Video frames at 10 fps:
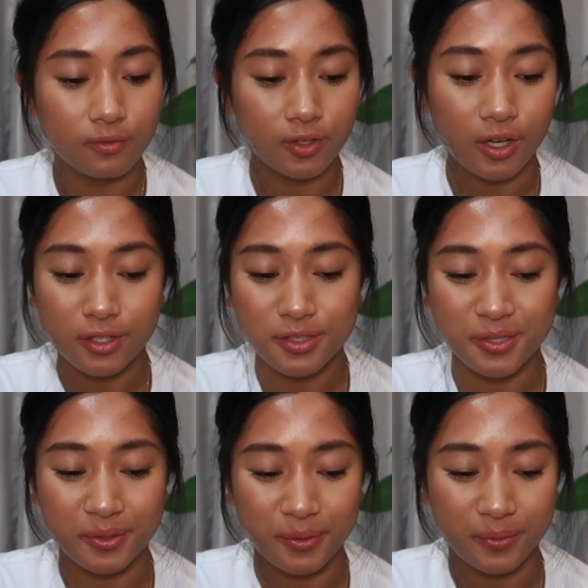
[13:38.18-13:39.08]
Forgot
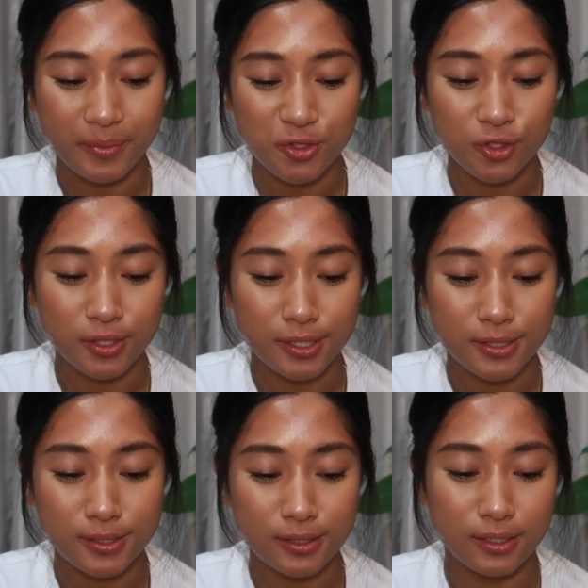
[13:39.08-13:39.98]
to mention
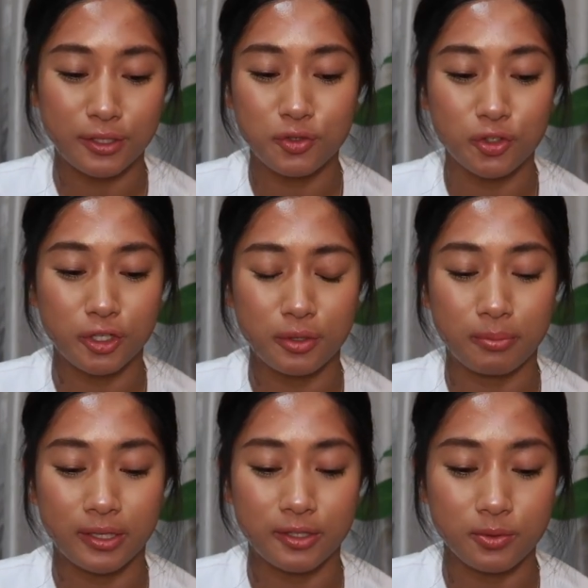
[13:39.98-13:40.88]
this. I usually
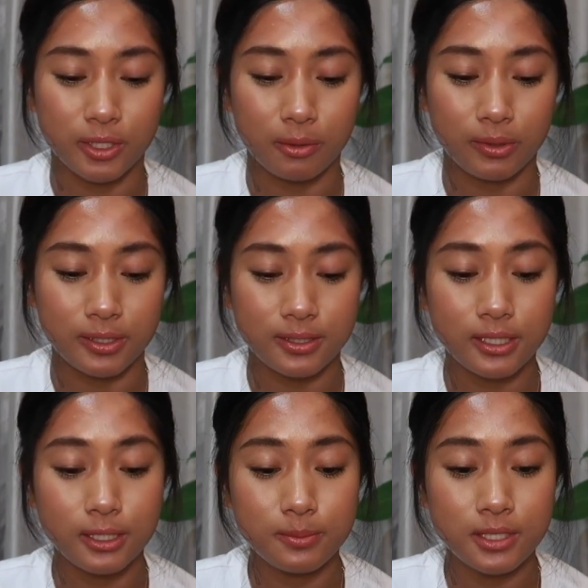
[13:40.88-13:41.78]
apply this when I apply
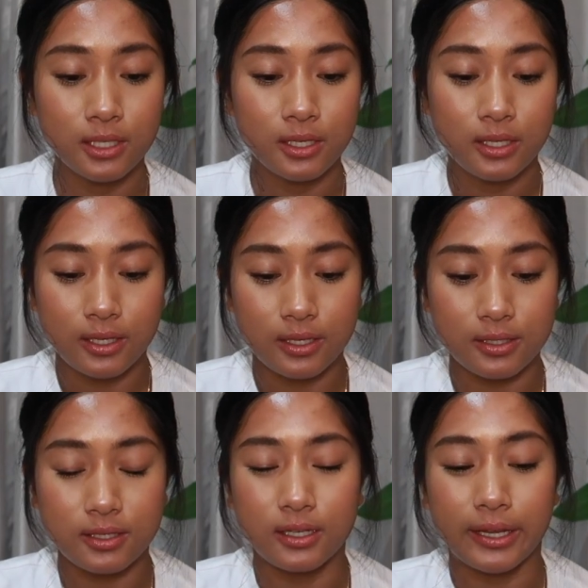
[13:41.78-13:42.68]
serums.
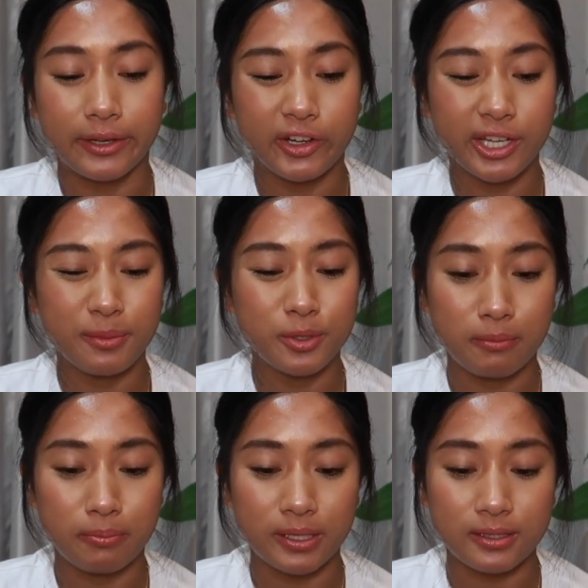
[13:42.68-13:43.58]
Is an eye cream, a
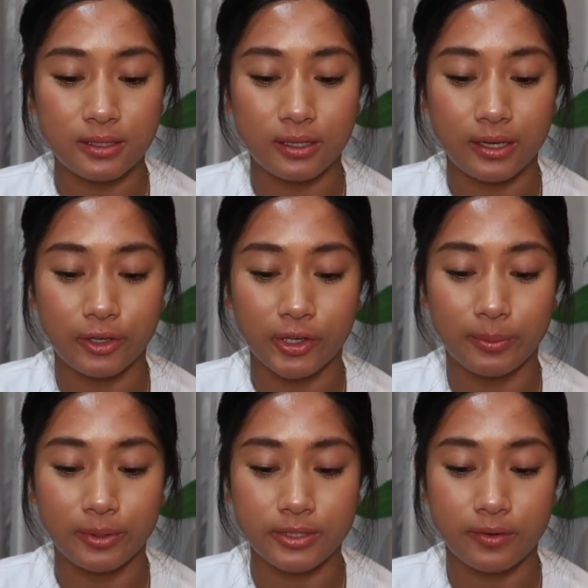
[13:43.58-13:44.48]
basic eye
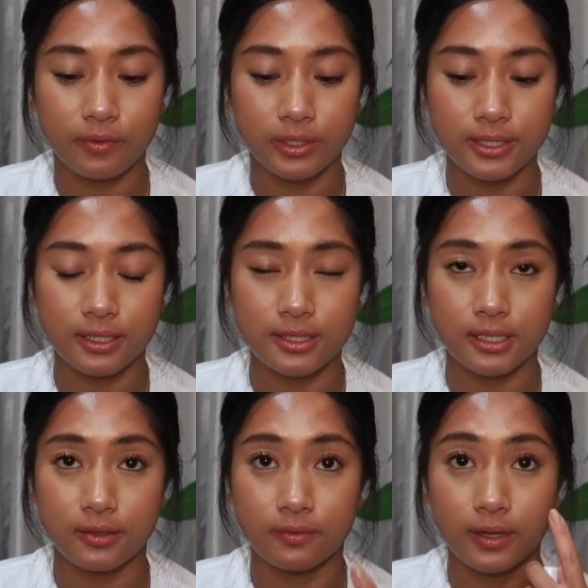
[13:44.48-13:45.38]
cream because I have really
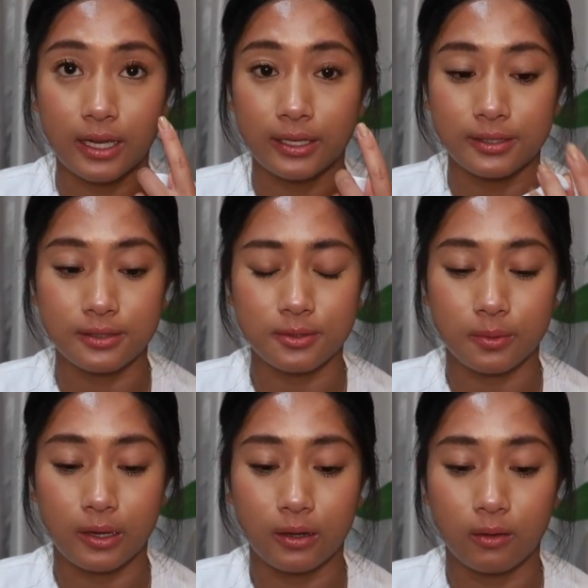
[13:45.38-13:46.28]
sensitive eyes as
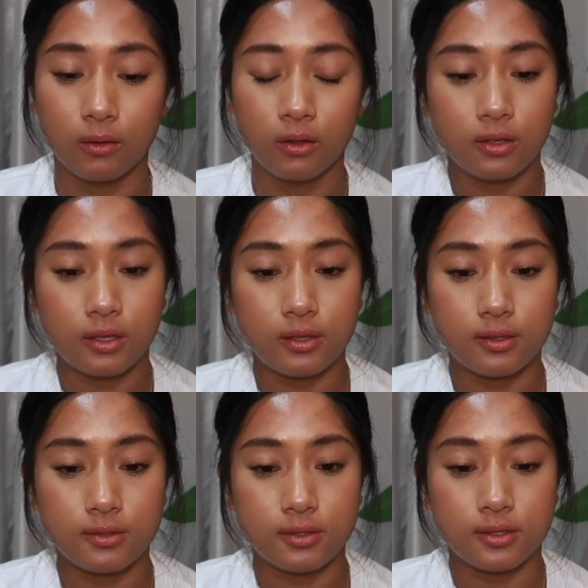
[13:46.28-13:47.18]
well.
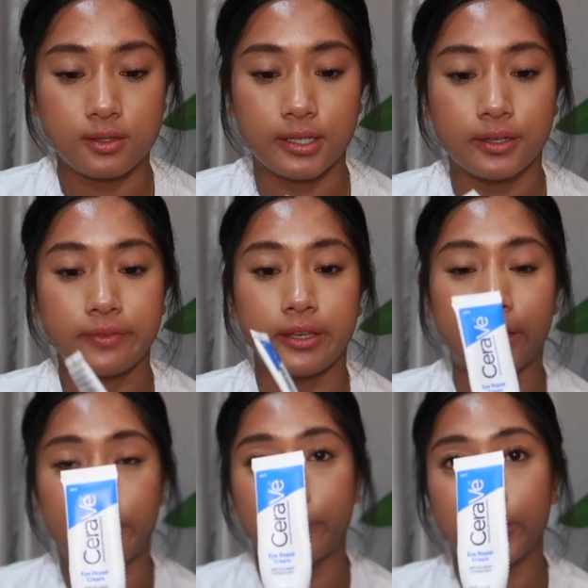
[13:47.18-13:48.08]
Is this
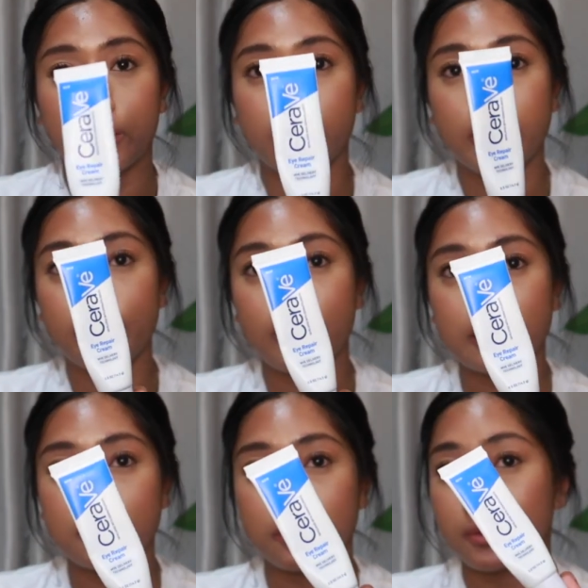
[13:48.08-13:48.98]
CeraVe Eye Repair Cream.
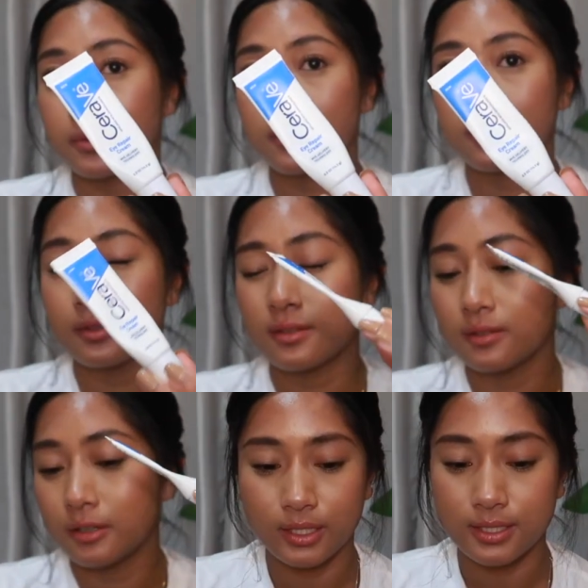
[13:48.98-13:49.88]
Has the most
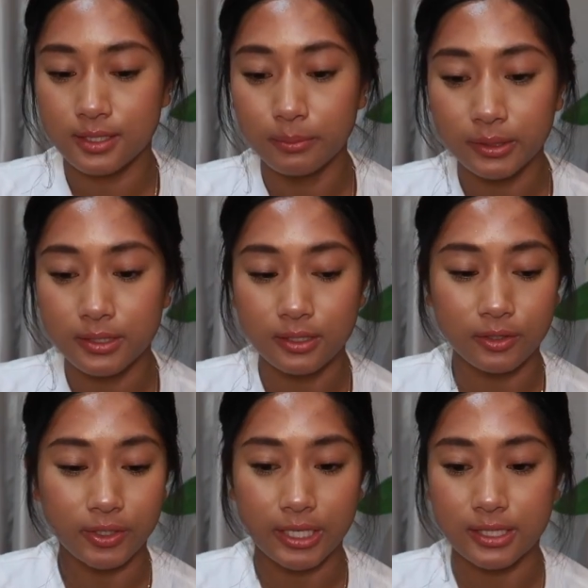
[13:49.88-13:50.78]
simplest
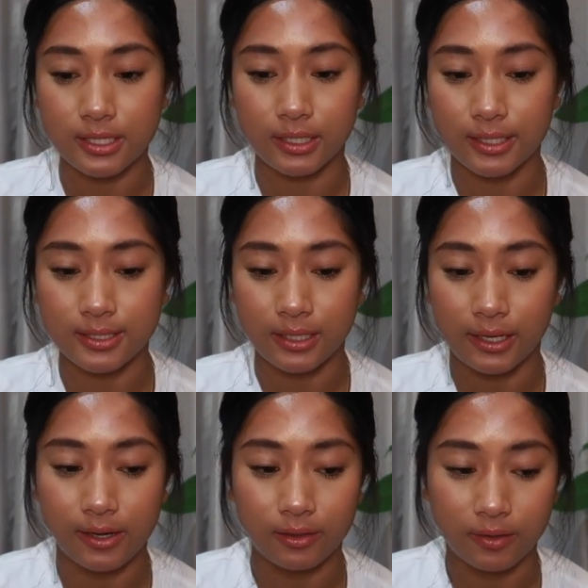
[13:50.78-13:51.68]
ingredients. Like I
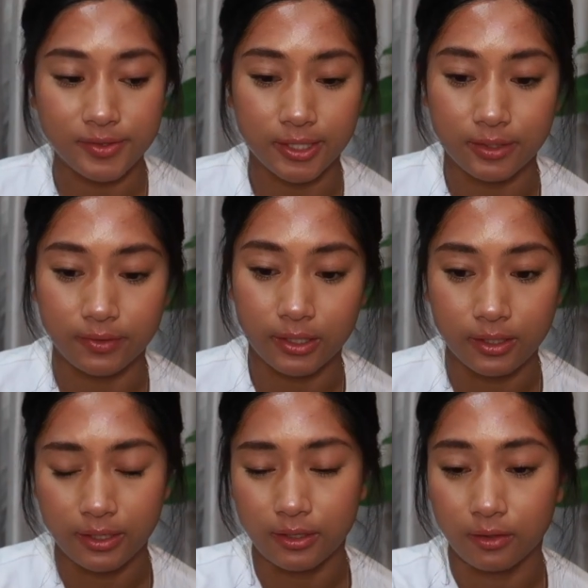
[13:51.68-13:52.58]
said, I love CeraVe
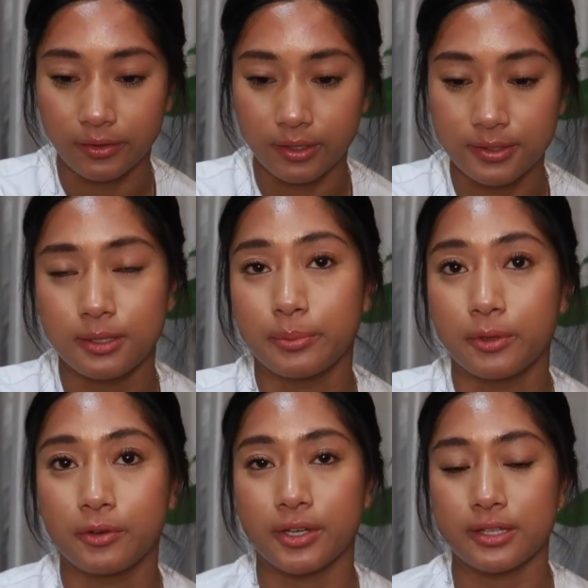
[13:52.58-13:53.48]
and all the
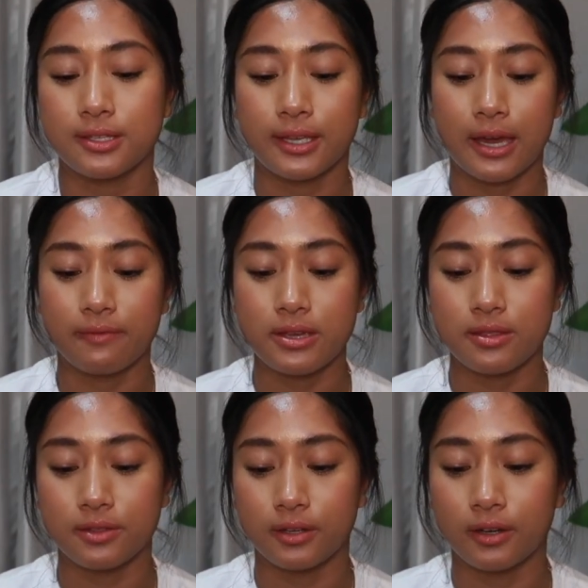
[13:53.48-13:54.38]
simple ingredients they have
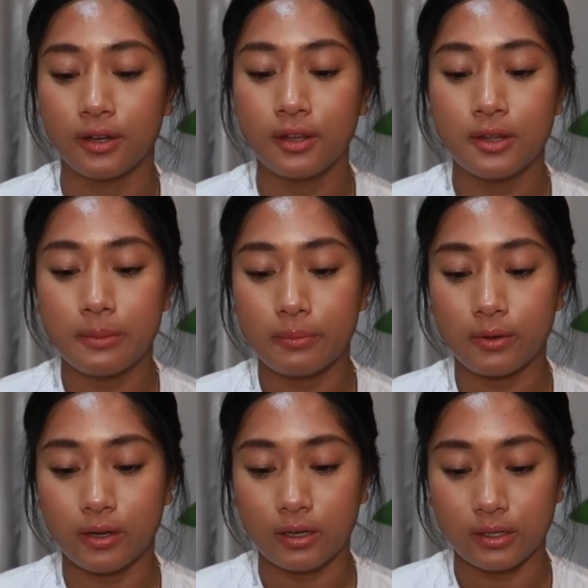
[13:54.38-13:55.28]
in their
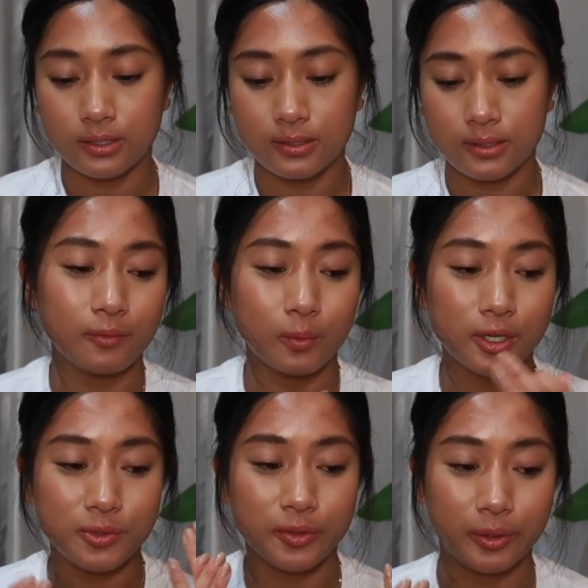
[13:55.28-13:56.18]
products.
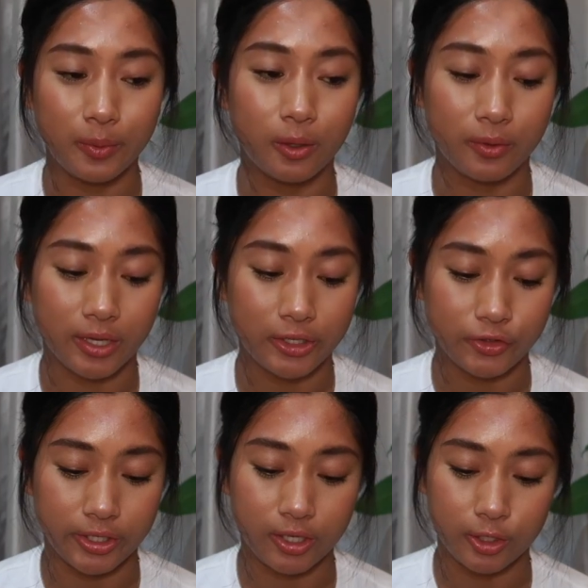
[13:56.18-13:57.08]
Works really well with
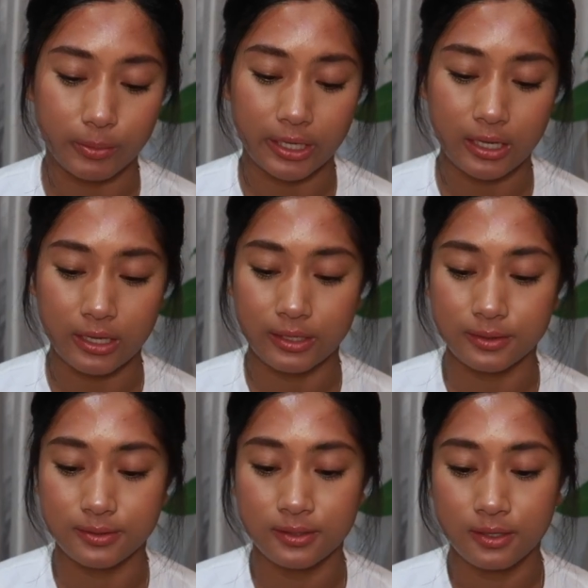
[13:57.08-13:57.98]
hydrating under my
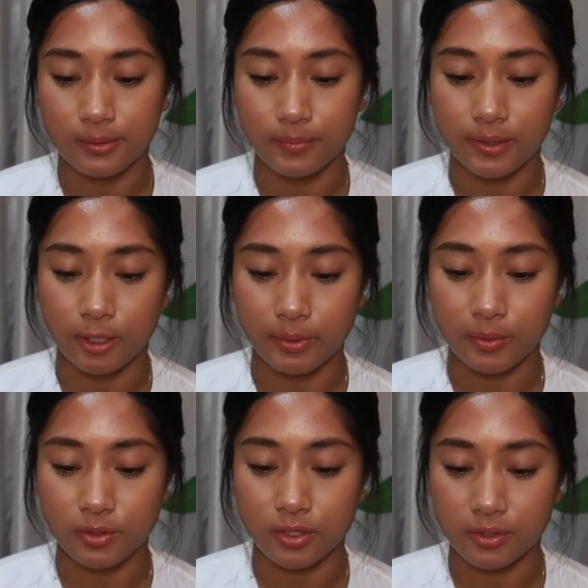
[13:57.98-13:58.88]
eyes and helping
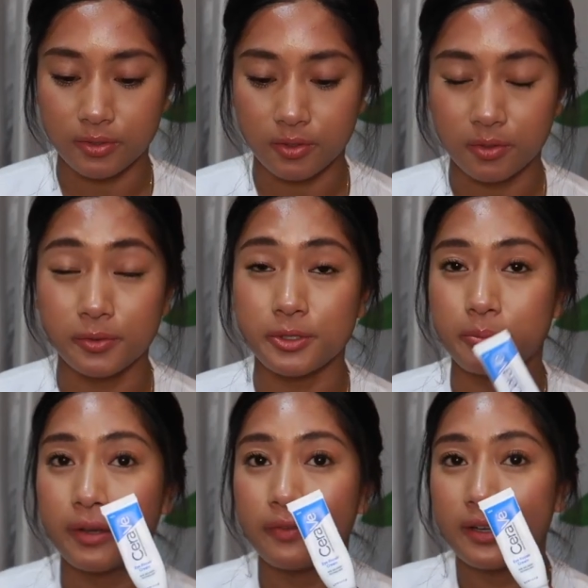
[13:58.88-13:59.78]
with dark circles
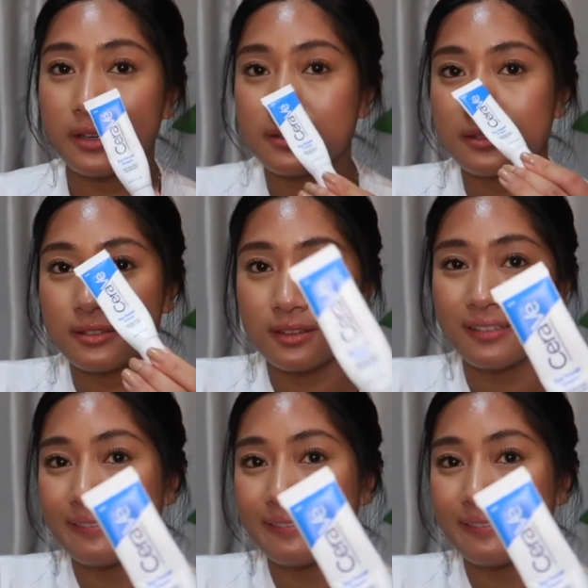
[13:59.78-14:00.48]
and puffiness.